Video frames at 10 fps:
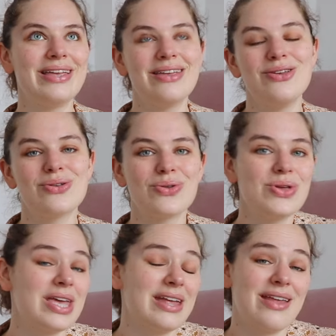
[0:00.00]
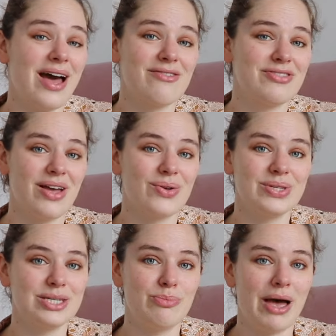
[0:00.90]
you know, you can have now
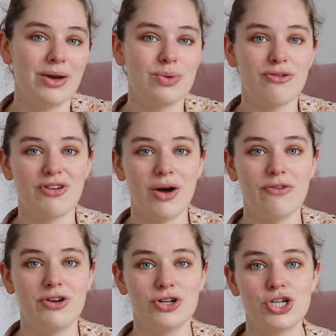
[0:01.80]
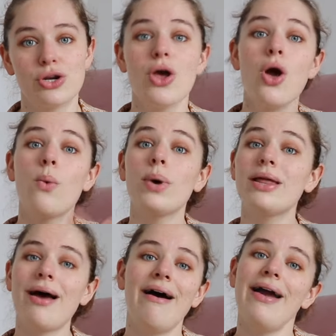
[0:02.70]
this bag with the flower version.
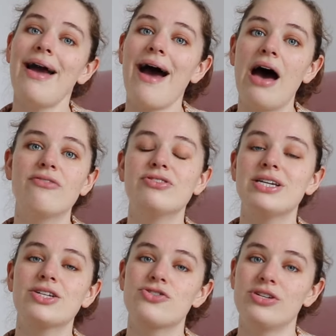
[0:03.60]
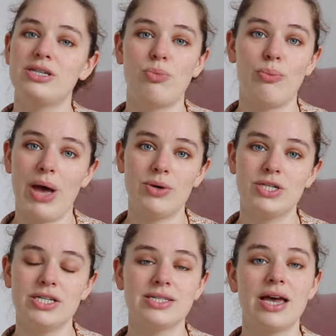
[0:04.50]
Well, I have the extra zipper pouch
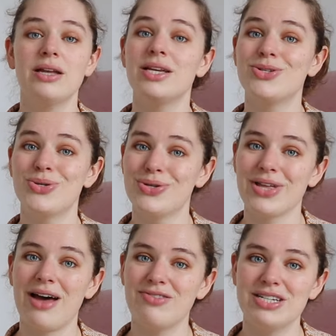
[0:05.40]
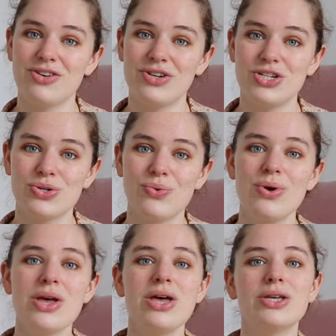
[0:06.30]
inside that you don't have in the original.
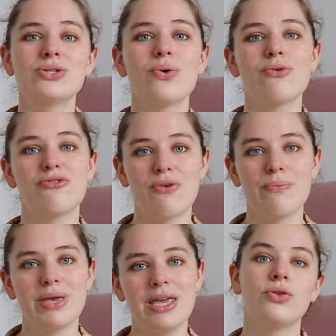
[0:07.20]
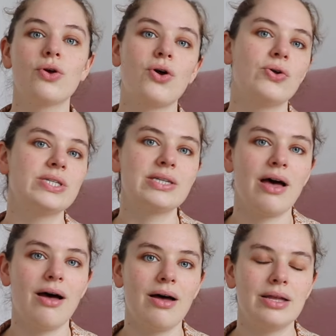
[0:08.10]
So for me, the cons
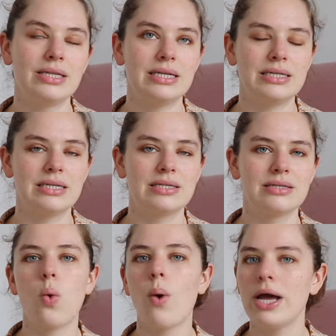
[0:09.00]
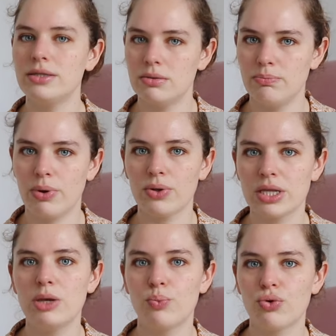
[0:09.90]
are that it's quite a
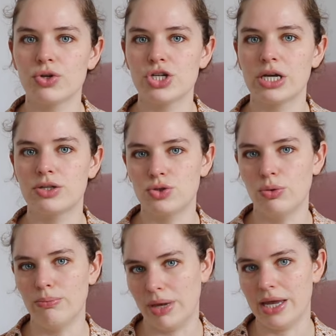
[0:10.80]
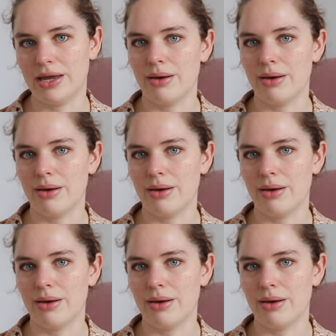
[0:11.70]
bulky project to make. I